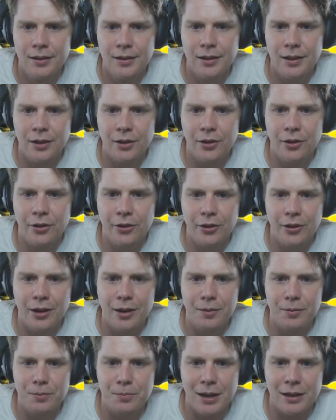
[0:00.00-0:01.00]
Coco
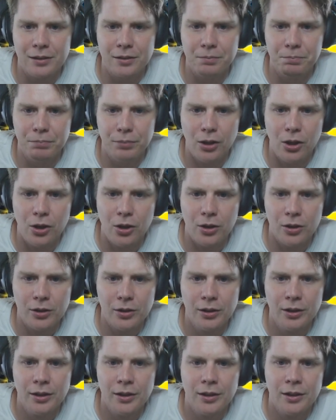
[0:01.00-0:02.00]
comes back to
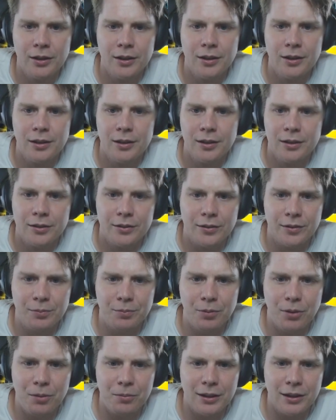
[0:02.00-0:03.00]
block. She's
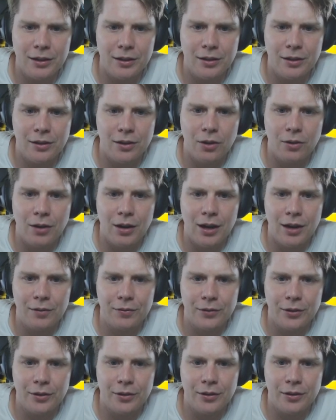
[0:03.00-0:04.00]
probably going to go
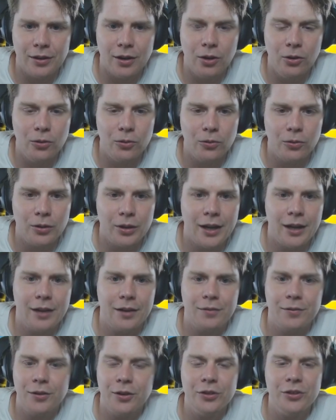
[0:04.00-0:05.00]
after... Oh, yeah, I
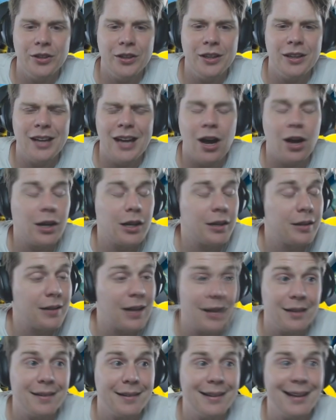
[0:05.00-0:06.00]
forgot she... God,
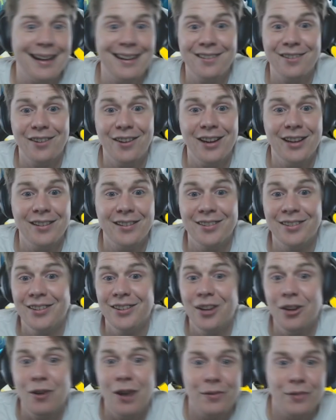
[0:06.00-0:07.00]
that's crazy. She can
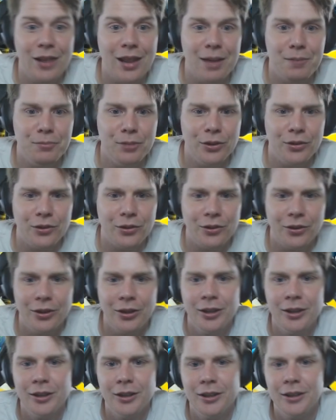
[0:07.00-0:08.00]
go after that Mewtwo.
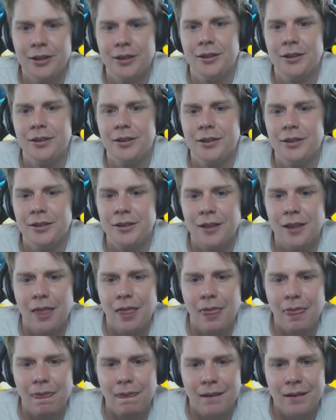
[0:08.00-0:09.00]

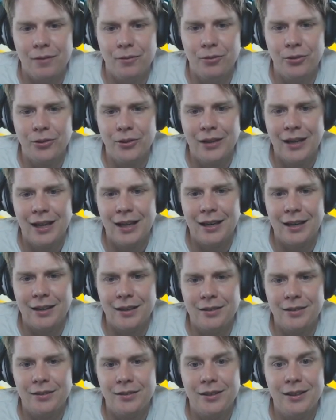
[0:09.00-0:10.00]
Will she get it?
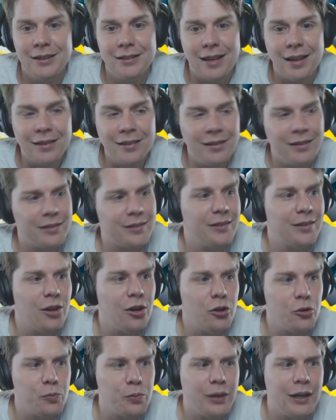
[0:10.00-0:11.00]
She doesn't. She's
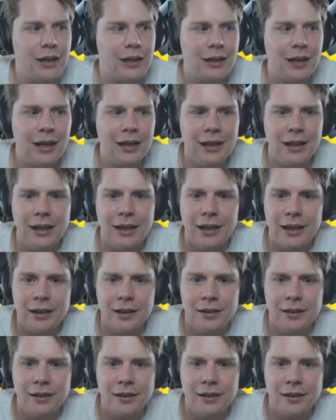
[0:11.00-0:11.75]
gotten pretty unlucky here.